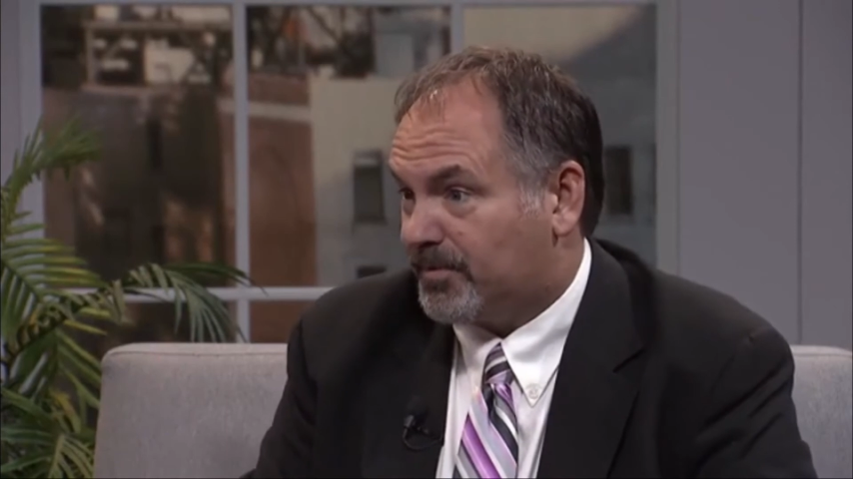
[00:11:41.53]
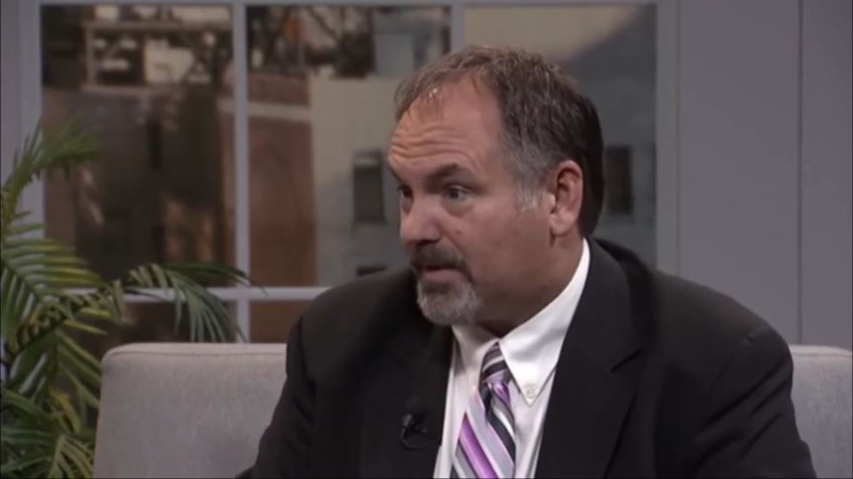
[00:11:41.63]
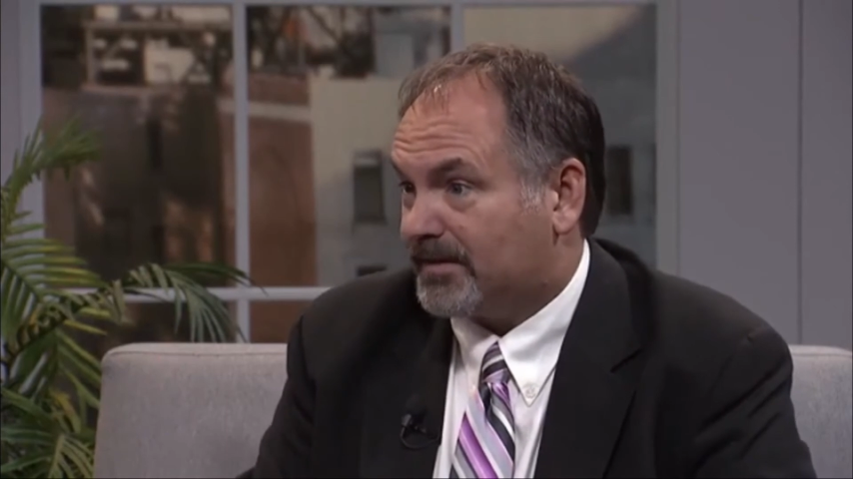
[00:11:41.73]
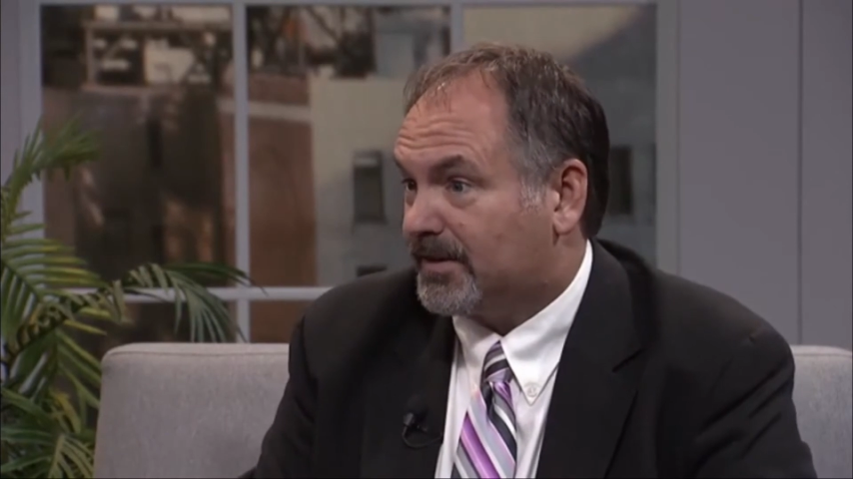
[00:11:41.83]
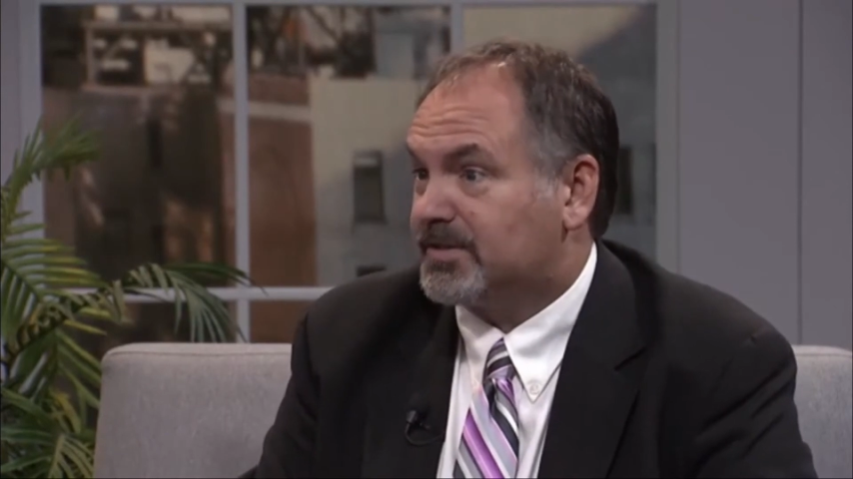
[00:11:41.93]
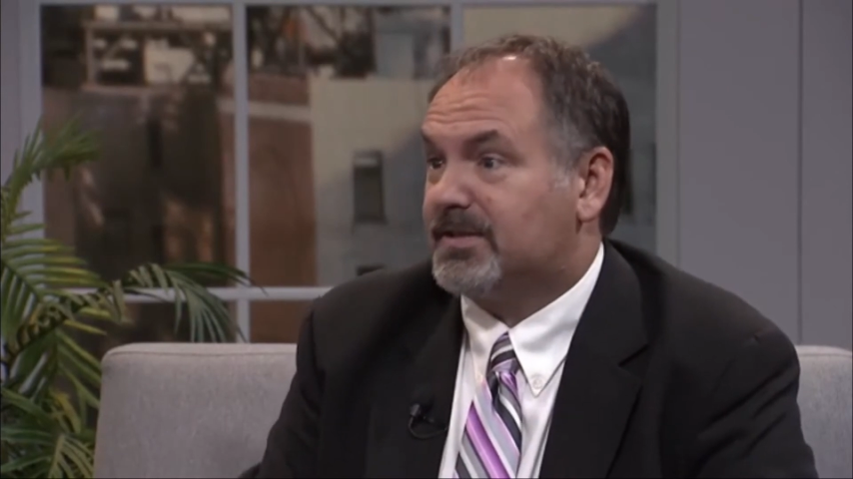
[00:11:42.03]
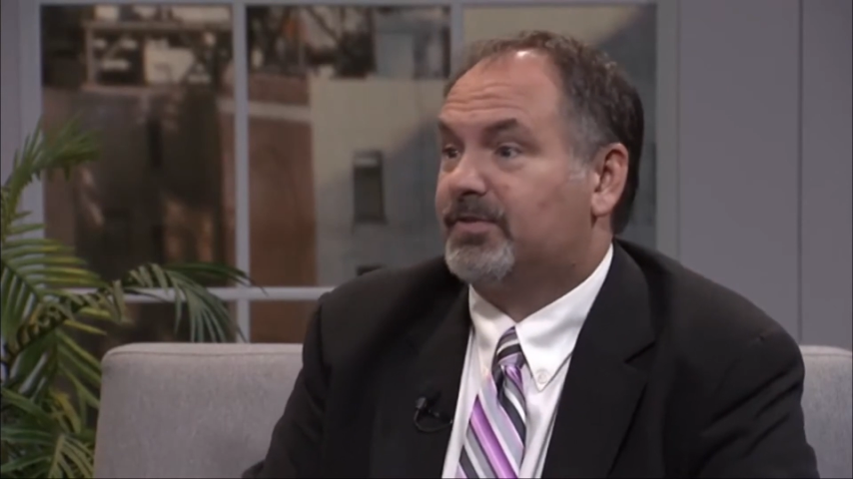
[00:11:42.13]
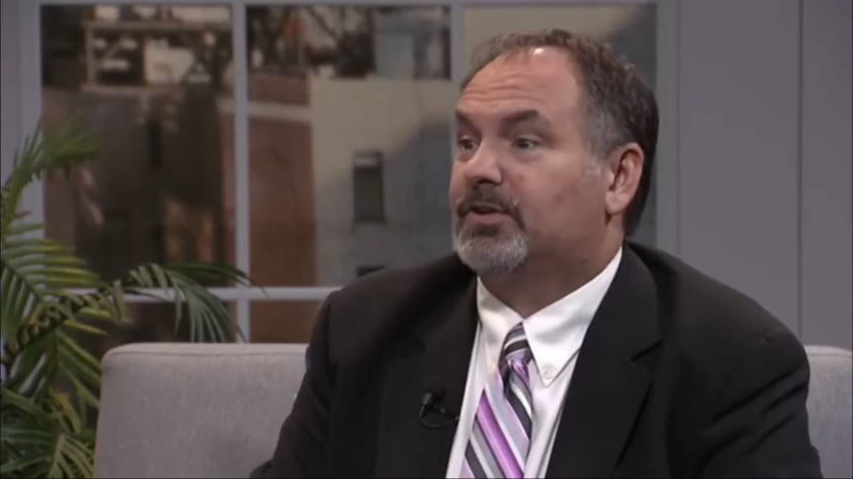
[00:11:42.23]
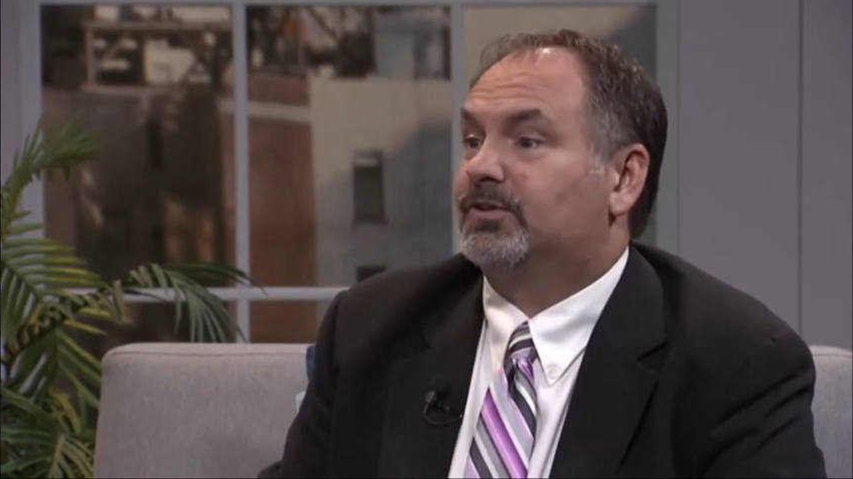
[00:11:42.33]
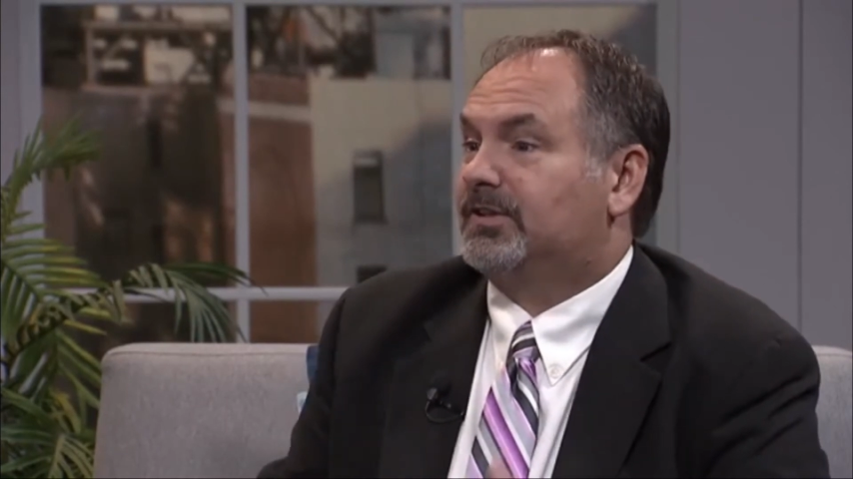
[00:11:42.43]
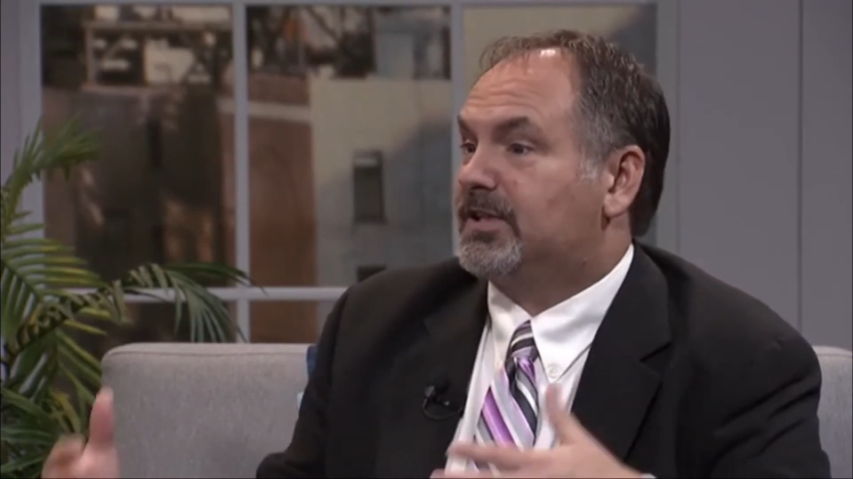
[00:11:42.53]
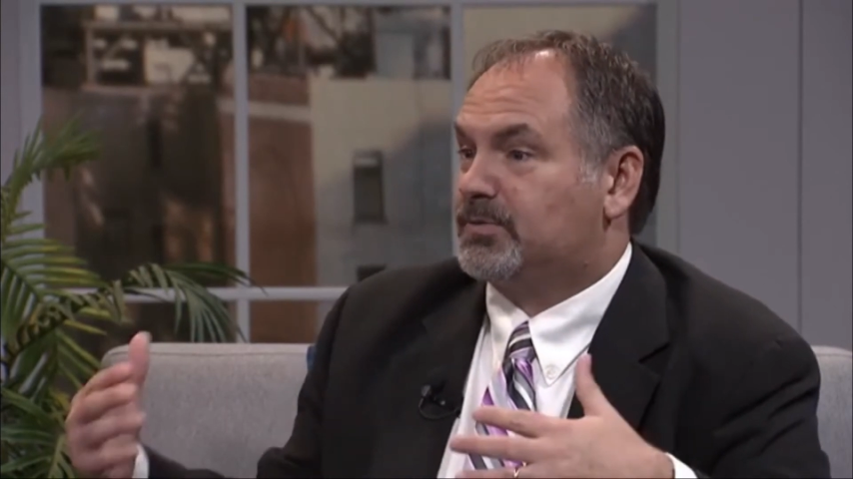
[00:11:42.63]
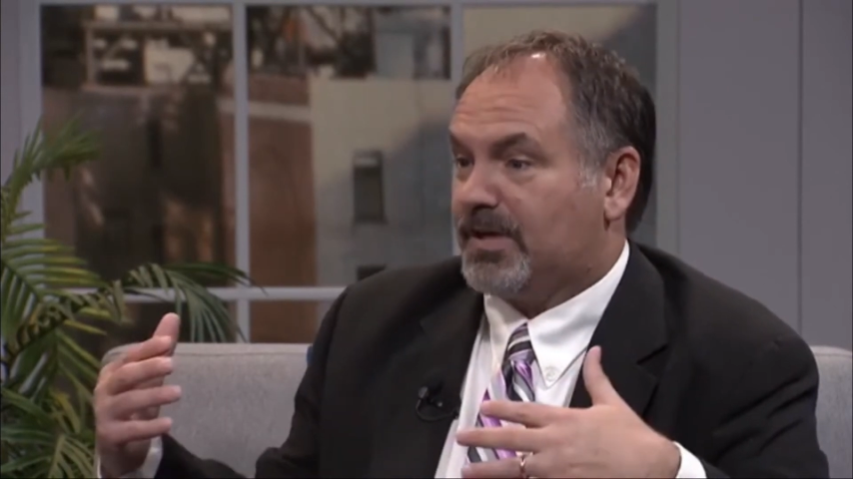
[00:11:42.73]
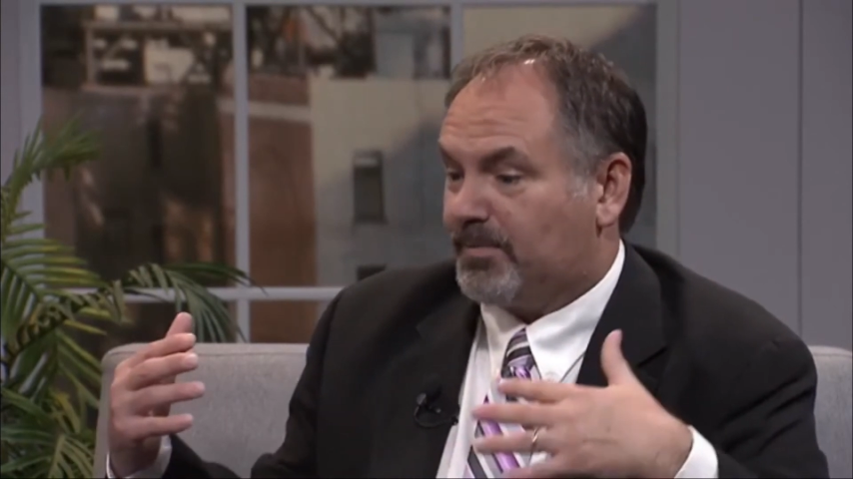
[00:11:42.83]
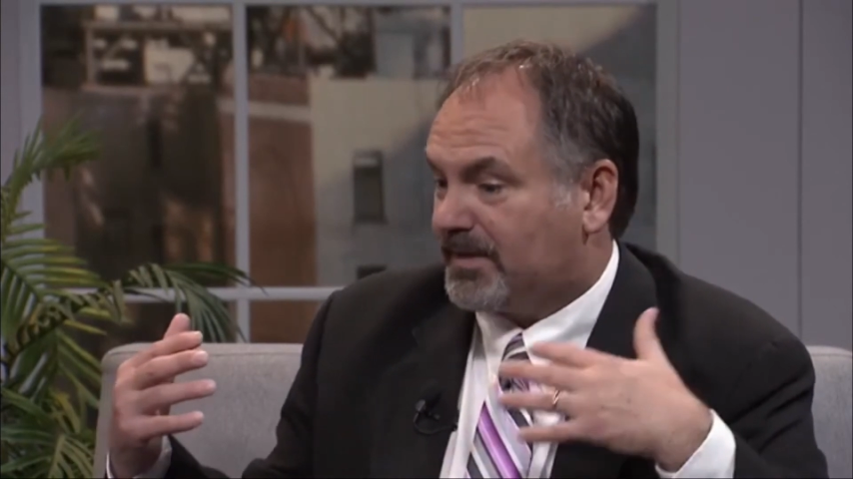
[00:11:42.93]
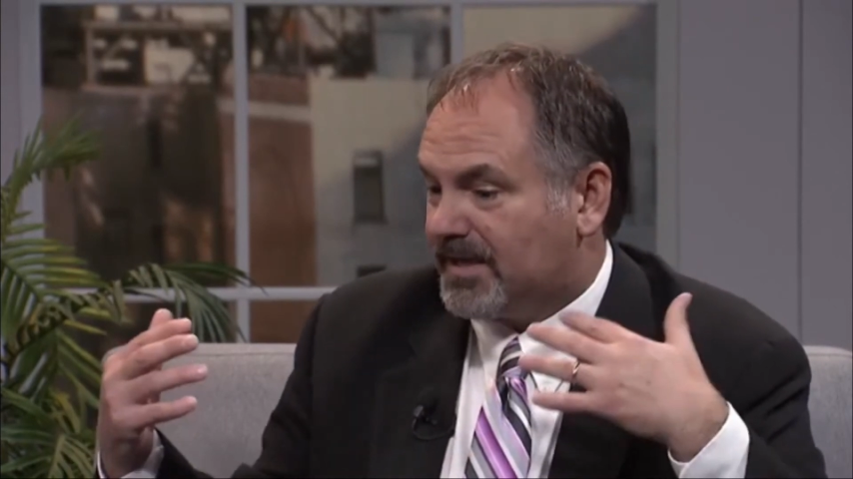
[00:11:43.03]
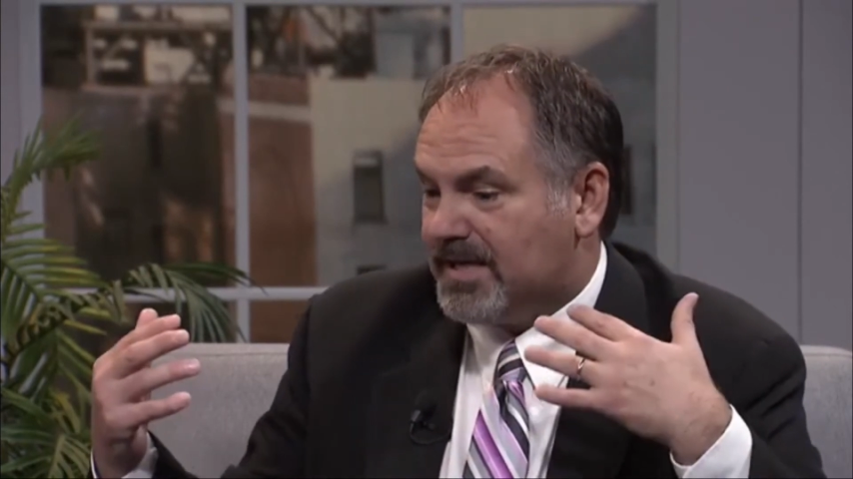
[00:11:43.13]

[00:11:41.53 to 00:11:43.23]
throughout their difficulties. We're helping